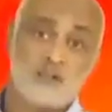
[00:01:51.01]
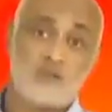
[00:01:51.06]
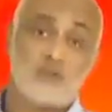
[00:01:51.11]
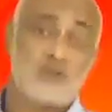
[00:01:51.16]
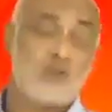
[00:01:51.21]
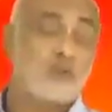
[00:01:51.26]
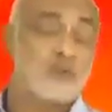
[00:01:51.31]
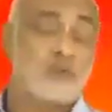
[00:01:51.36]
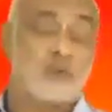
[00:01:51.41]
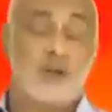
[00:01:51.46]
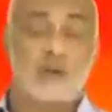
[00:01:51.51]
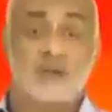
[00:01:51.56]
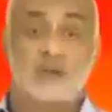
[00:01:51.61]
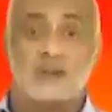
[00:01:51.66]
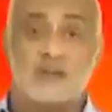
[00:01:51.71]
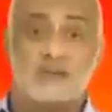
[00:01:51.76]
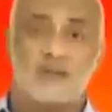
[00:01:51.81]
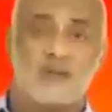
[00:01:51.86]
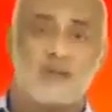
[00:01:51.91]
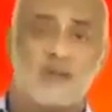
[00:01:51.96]
with the
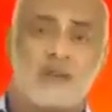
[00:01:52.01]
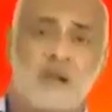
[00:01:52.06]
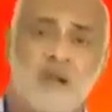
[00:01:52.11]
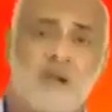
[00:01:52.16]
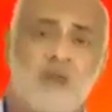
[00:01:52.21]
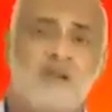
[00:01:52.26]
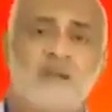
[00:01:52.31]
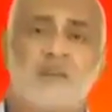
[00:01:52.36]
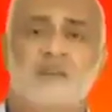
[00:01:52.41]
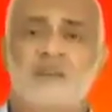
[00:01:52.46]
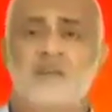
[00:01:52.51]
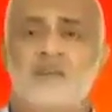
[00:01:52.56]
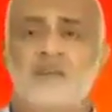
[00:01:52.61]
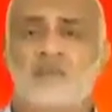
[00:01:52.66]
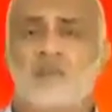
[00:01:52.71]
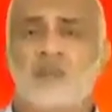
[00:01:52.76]
parts of the plants.